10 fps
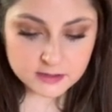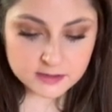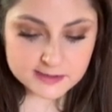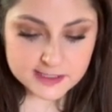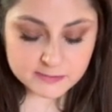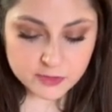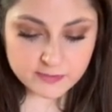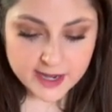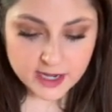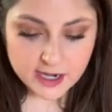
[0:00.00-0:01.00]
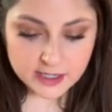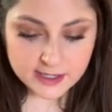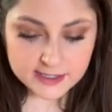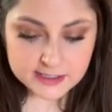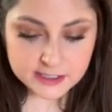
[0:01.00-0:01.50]
some of my
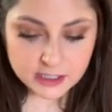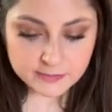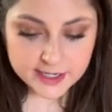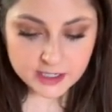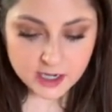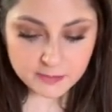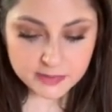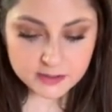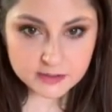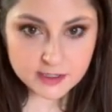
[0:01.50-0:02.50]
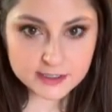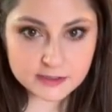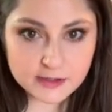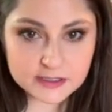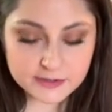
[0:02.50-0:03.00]
highlights here on my cup.
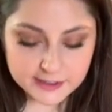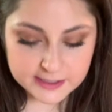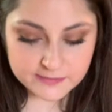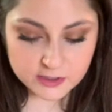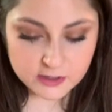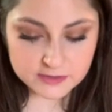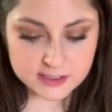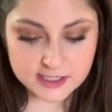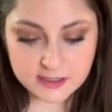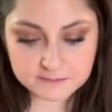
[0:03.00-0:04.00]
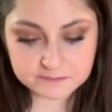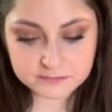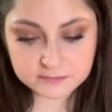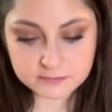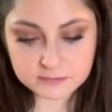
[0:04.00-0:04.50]
I know that's very difficult to see.
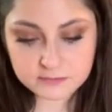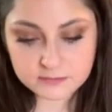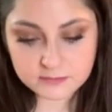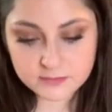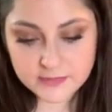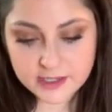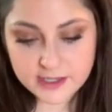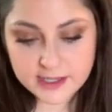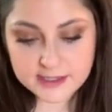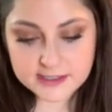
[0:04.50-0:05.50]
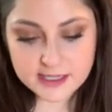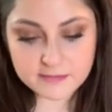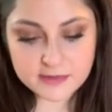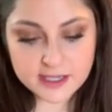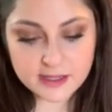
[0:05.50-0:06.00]
And
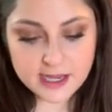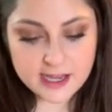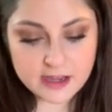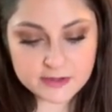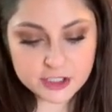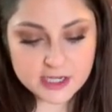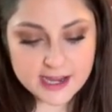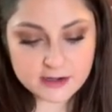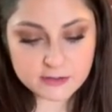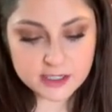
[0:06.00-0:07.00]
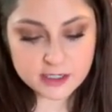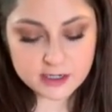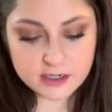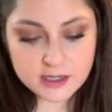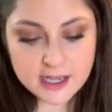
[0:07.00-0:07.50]
same thing, like I have a shadow
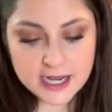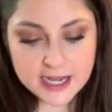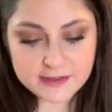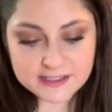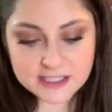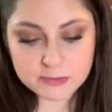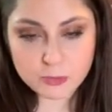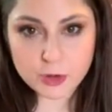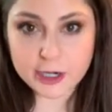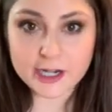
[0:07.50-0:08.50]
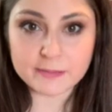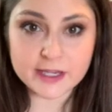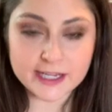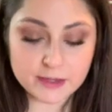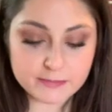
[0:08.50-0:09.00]
here, and this is more gonna be
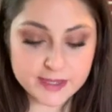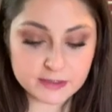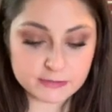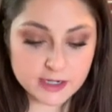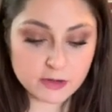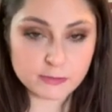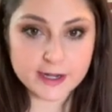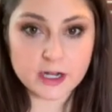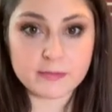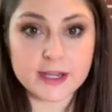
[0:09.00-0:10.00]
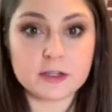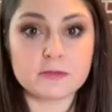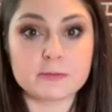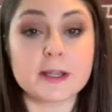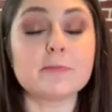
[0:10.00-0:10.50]
like a mid-ground right on
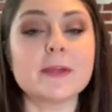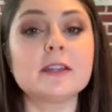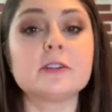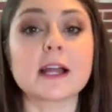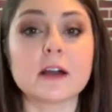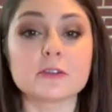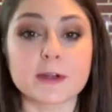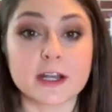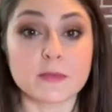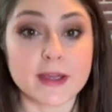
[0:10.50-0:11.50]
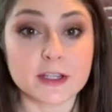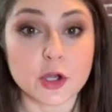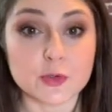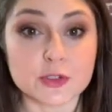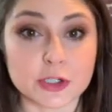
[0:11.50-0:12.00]
my
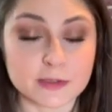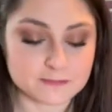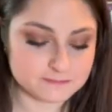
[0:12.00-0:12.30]
coaster.